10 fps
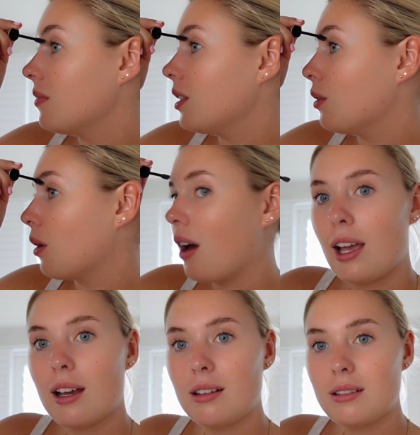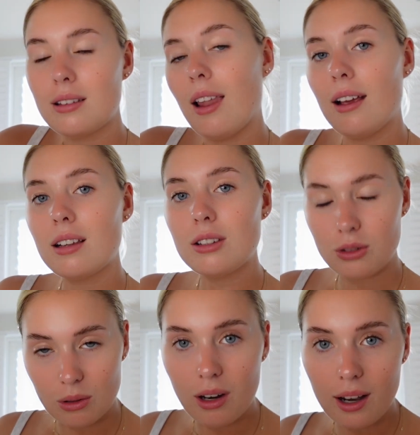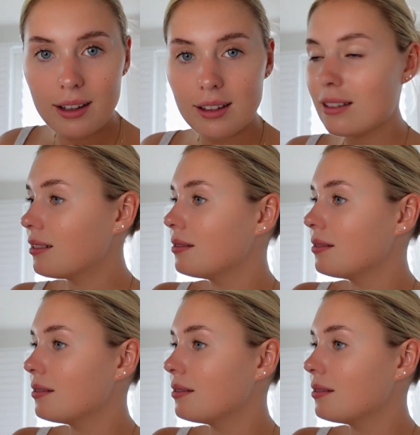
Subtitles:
you're lying. Like, you're lying.